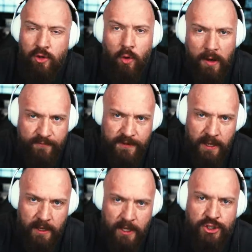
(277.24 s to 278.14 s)
go
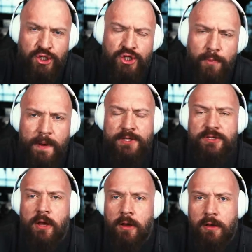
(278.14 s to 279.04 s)
after a
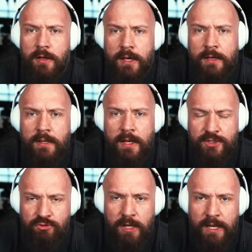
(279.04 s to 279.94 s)
superstar in
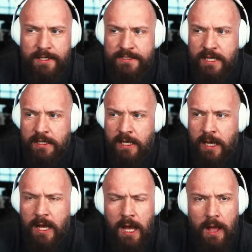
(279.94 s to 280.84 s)
Israel
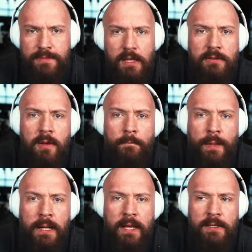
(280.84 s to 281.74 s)
Adesanya and then
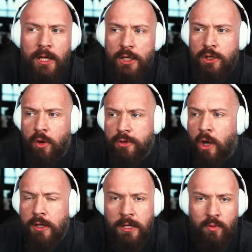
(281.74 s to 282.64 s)
complain you're
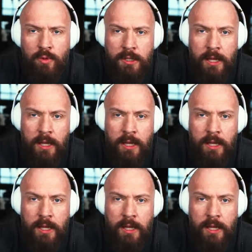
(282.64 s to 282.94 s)
not equal to